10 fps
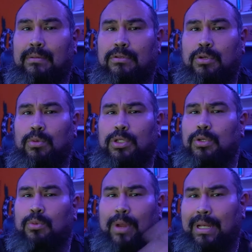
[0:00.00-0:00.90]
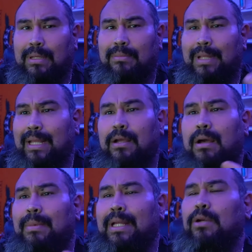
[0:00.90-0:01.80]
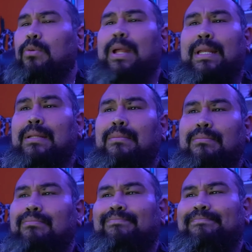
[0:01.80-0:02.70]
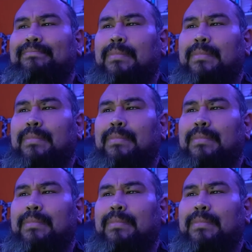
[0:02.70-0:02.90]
So we'll do a random like comment or random.